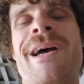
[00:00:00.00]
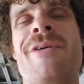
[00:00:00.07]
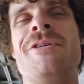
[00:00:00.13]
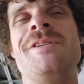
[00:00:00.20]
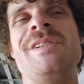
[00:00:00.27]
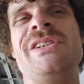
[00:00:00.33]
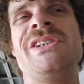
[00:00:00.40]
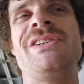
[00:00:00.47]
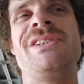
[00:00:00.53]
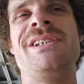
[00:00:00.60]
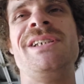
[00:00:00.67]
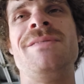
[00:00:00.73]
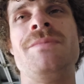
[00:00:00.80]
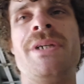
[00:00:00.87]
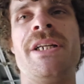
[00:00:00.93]
An hour and
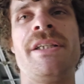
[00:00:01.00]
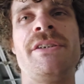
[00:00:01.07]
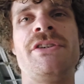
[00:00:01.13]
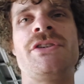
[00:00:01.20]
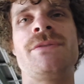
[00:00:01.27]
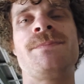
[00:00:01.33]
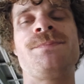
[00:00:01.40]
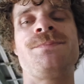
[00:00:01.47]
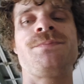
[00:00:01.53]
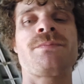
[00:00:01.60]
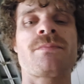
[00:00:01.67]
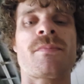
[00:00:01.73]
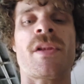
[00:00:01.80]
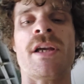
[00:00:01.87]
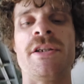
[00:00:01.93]
16 minutes,
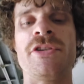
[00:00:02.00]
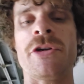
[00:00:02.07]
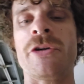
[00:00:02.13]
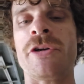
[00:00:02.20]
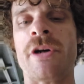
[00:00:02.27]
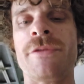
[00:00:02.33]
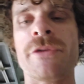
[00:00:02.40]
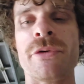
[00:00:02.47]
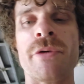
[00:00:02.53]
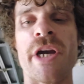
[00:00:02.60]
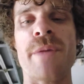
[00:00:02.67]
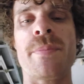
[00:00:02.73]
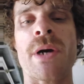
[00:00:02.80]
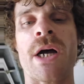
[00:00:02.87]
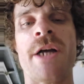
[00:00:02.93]
turned off
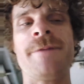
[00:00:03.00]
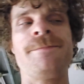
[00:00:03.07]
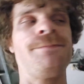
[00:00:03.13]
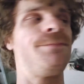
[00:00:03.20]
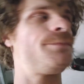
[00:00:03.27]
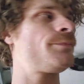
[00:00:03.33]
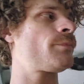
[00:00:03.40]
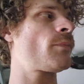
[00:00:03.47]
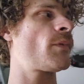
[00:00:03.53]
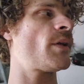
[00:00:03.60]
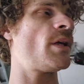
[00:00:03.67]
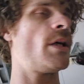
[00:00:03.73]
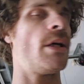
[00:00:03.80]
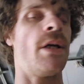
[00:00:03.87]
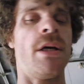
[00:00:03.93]
the right pot.
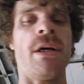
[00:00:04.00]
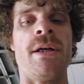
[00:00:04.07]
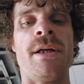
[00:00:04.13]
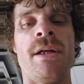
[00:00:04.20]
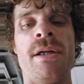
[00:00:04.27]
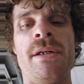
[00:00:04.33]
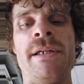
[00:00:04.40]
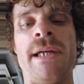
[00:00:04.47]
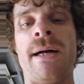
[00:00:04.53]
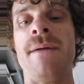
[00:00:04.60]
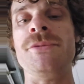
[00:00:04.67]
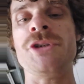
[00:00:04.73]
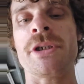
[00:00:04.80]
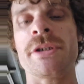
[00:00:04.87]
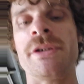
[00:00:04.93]

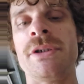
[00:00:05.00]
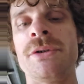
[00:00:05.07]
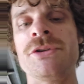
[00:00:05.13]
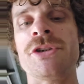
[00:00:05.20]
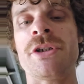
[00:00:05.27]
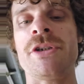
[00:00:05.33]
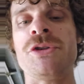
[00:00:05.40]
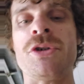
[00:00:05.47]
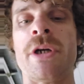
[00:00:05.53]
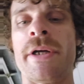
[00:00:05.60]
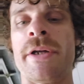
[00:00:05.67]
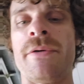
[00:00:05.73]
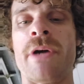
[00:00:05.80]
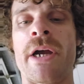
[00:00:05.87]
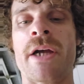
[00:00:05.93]
Now I'm chucking those on the
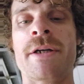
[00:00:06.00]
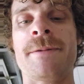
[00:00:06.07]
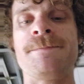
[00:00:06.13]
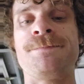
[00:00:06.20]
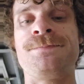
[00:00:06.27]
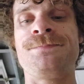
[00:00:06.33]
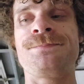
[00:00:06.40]
drying rack.